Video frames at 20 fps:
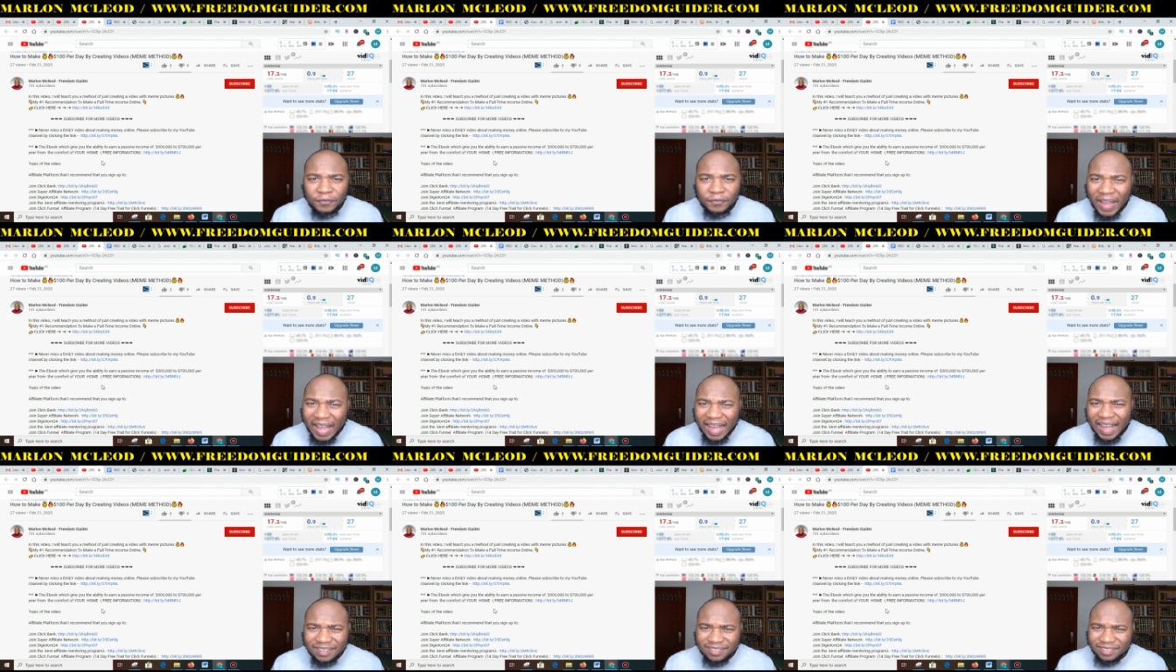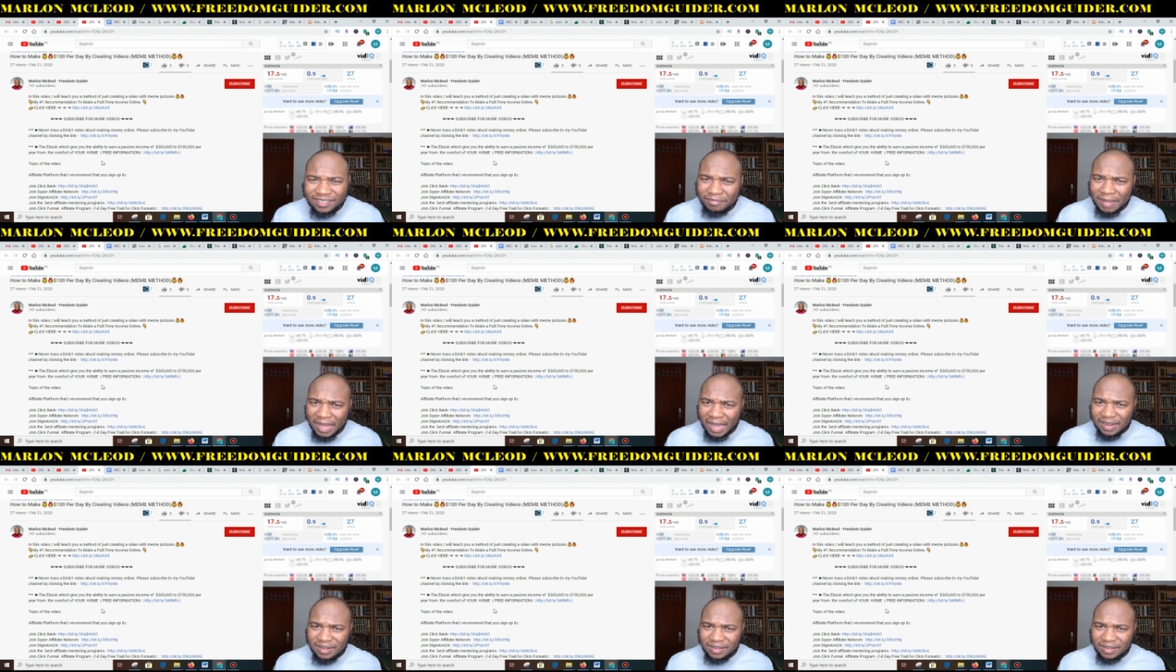fast,
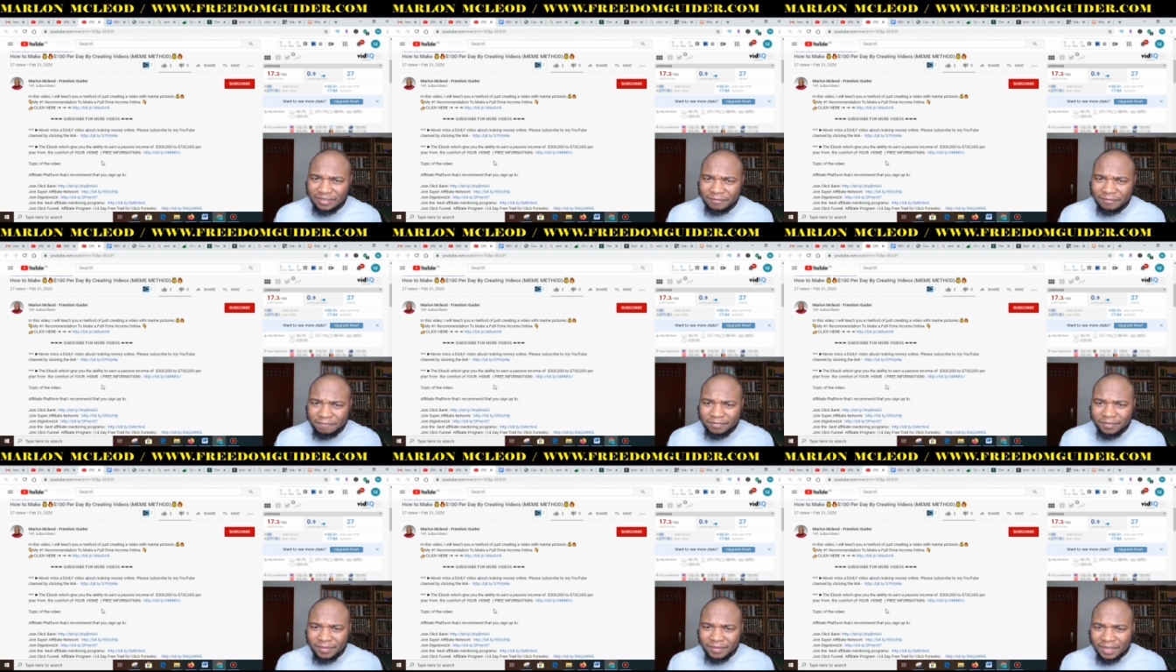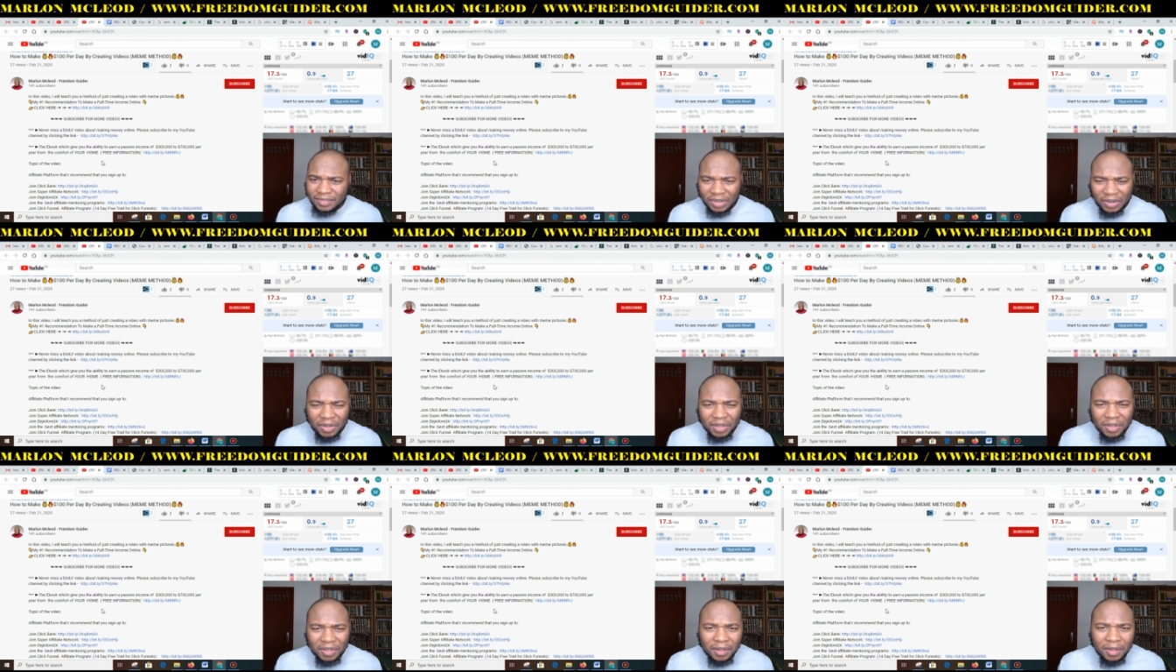man.
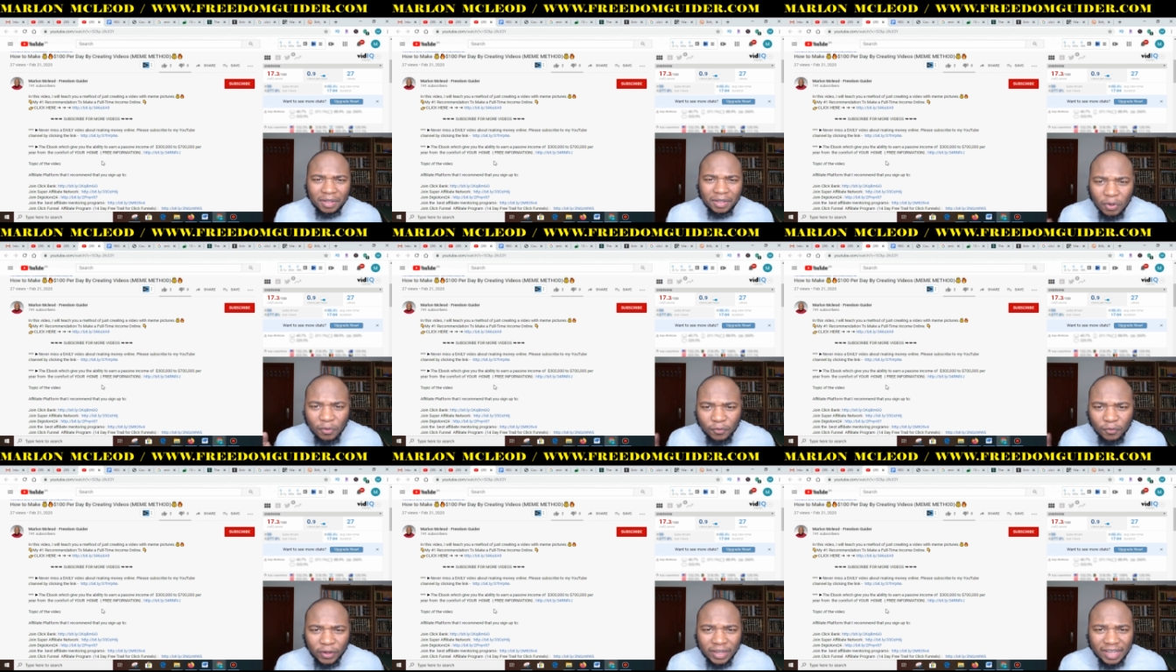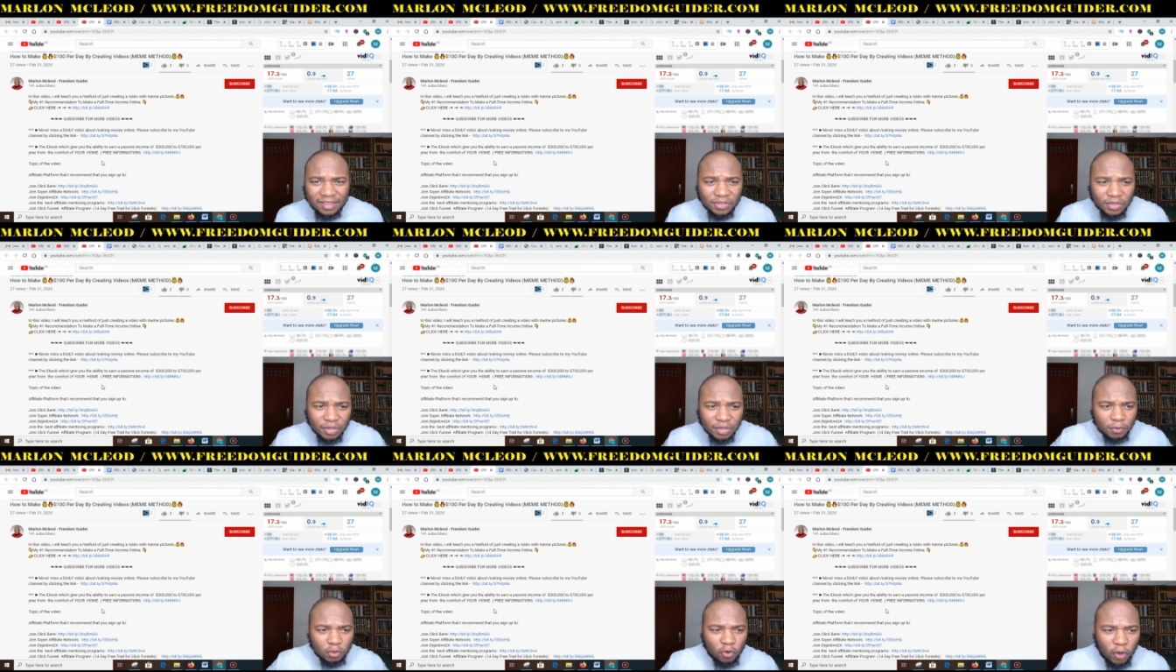So don't forget to
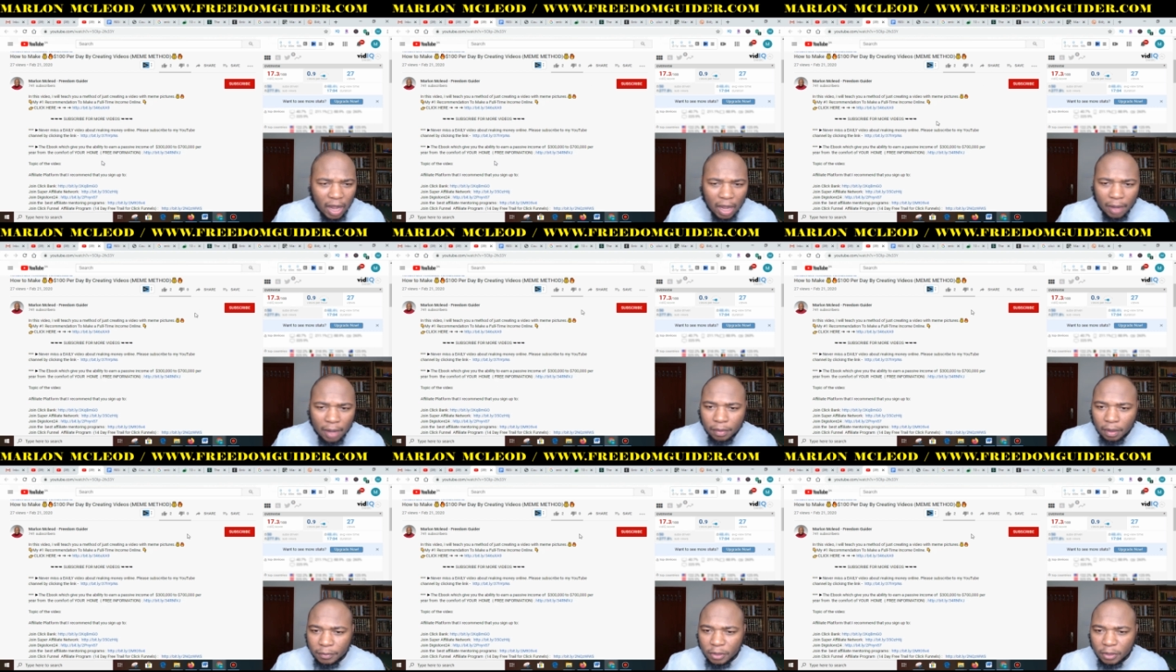subscribe.